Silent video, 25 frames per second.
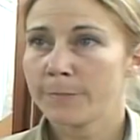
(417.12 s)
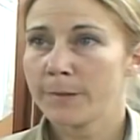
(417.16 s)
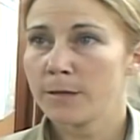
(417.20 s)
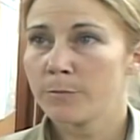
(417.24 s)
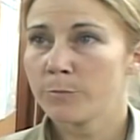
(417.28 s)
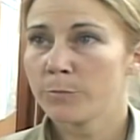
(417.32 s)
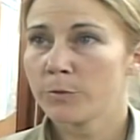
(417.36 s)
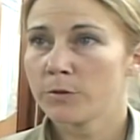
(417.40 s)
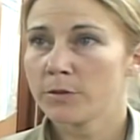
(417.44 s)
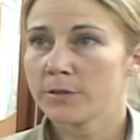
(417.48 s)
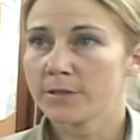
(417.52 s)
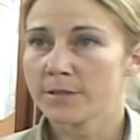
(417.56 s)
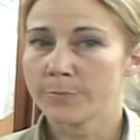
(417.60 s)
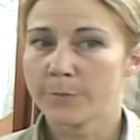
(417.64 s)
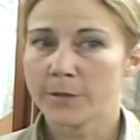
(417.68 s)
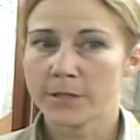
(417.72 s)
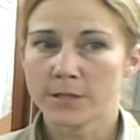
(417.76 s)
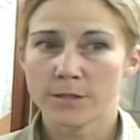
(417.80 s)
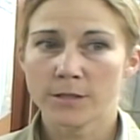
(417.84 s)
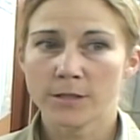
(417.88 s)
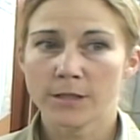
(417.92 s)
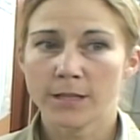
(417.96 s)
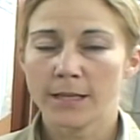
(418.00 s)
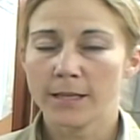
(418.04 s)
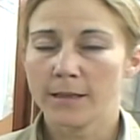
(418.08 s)
people,
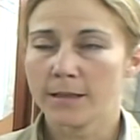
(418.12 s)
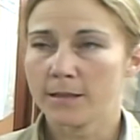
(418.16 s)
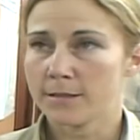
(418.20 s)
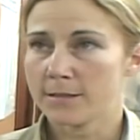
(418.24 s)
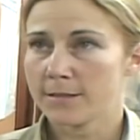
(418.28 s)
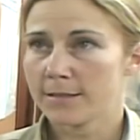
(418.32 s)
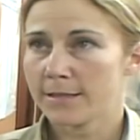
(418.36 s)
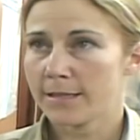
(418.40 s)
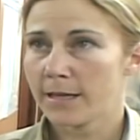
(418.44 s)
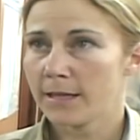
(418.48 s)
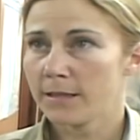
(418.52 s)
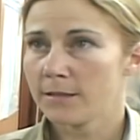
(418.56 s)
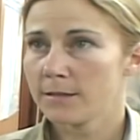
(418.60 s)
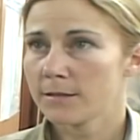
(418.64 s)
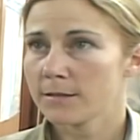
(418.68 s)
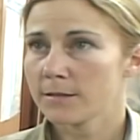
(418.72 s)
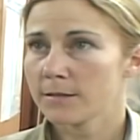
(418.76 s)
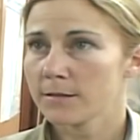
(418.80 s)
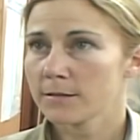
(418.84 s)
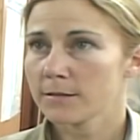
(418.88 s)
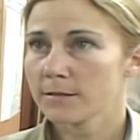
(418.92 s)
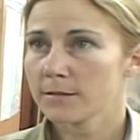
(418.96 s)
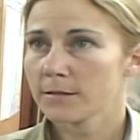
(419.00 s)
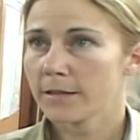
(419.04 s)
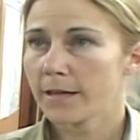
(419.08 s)
especially in the States,
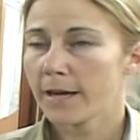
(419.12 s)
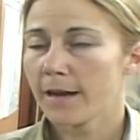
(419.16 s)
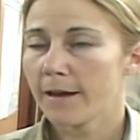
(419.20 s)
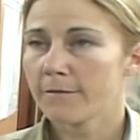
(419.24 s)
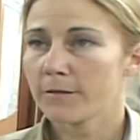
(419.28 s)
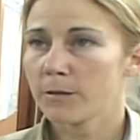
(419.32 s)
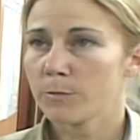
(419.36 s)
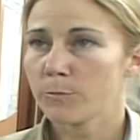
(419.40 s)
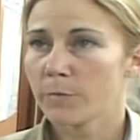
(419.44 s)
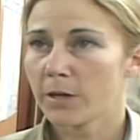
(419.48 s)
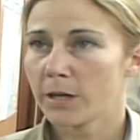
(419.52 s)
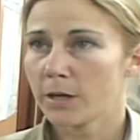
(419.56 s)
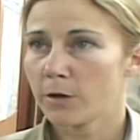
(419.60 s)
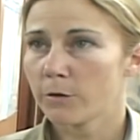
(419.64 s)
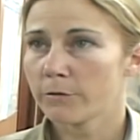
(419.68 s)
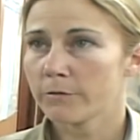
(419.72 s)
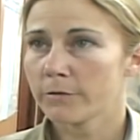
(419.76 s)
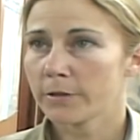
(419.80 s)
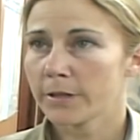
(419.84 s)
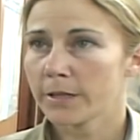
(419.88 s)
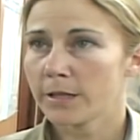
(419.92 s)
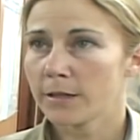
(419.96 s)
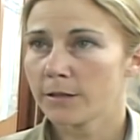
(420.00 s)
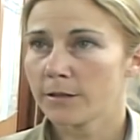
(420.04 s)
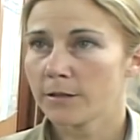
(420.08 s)
they haven't been
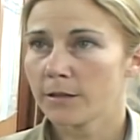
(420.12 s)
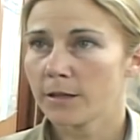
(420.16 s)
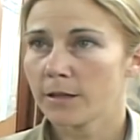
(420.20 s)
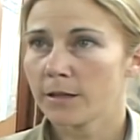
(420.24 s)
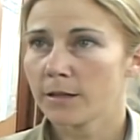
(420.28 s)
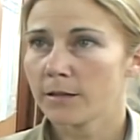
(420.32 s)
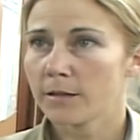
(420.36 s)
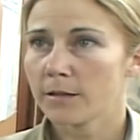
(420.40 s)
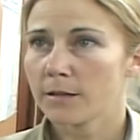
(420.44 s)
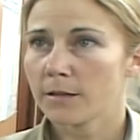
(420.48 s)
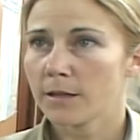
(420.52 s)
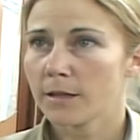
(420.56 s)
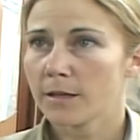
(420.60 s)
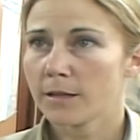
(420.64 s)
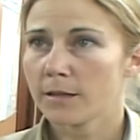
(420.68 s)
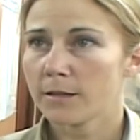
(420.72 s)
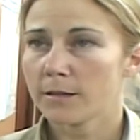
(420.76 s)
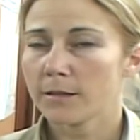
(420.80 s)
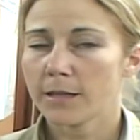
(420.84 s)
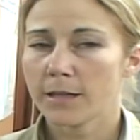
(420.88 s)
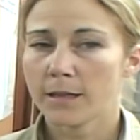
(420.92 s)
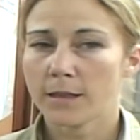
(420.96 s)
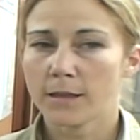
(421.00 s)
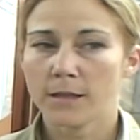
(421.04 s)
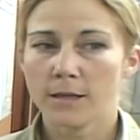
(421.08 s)
over here and,
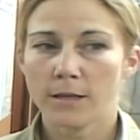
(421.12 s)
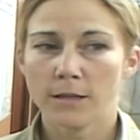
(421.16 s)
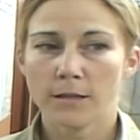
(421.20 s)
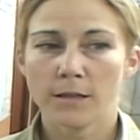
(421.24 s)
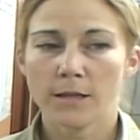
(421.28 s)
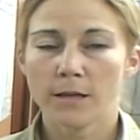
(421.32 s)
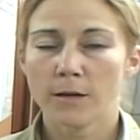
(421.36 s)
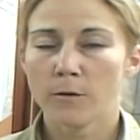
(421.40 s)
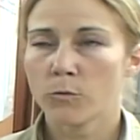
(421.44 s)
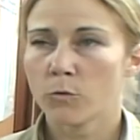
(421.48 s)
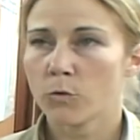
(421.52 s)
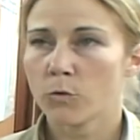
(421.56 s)
and they think that